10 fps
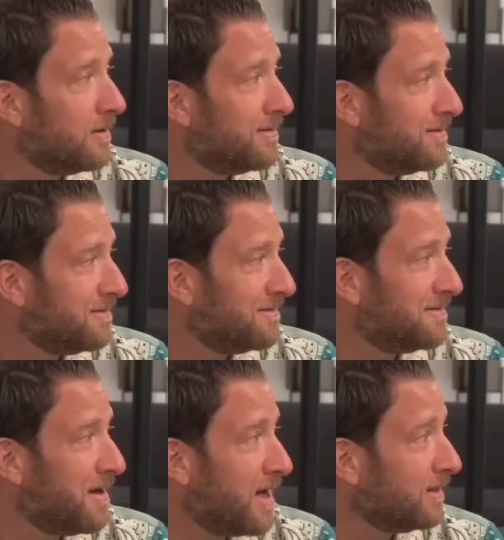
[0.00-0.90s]
I let
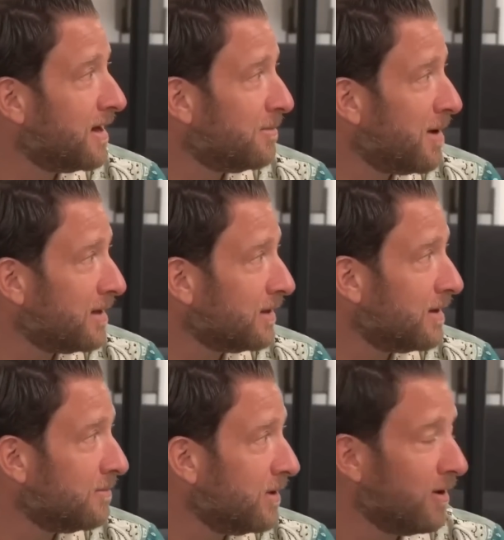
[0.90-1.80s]
him
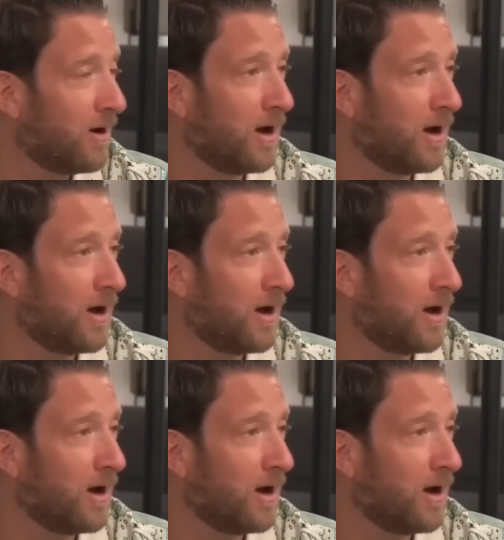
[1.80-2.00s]
know.